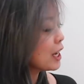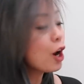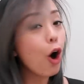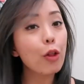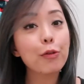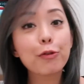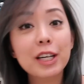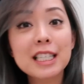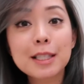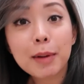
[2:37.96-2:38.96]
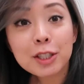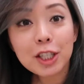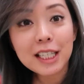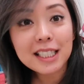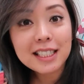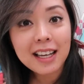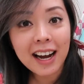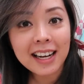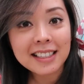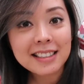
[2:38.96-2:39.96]
Look at all the freaking sponges,
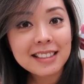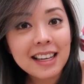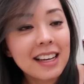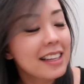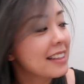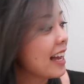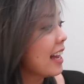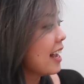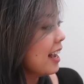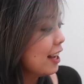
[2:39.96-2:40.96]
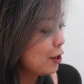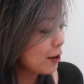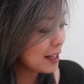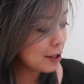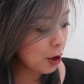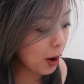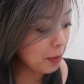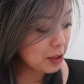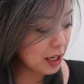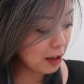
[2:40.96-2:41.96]
guys. Like, you guys know
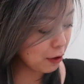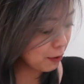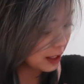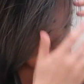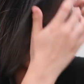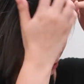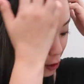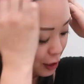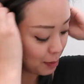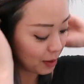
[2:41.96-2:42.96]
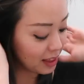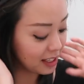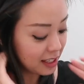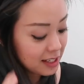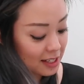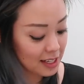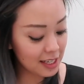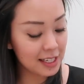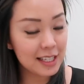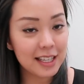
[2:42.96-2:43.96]
how much I love sponges, but this
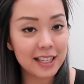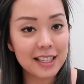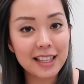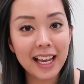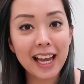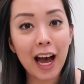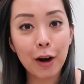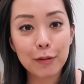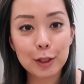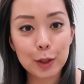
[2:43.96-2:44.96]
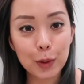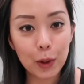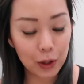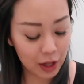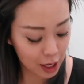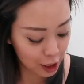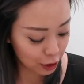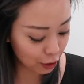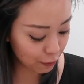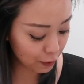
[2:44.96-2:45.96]
is like out of control.
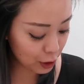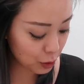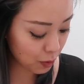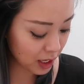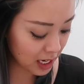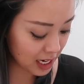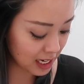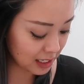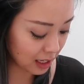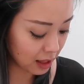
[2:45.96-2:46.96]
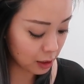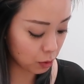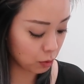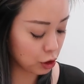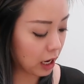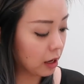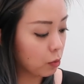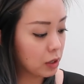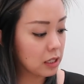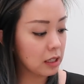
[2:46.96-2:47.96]
So the first one is this one, which
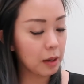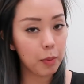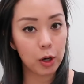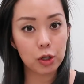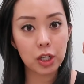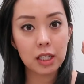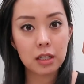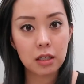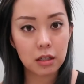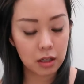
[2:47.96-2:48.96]
I recently purchased,